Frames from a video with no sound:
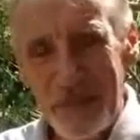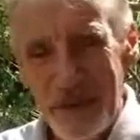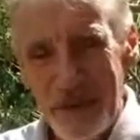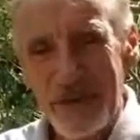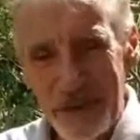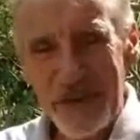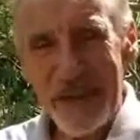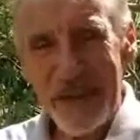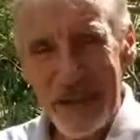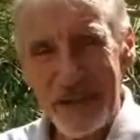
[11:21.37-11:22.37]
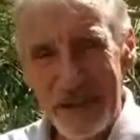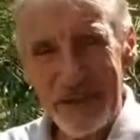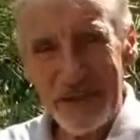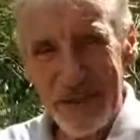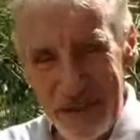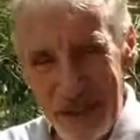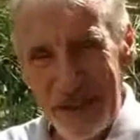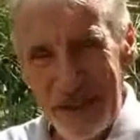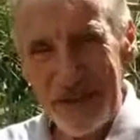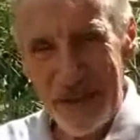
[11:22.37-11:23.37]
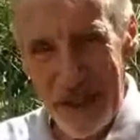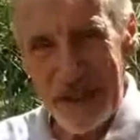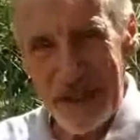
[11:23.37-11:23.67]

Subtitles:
I'm not trying to teach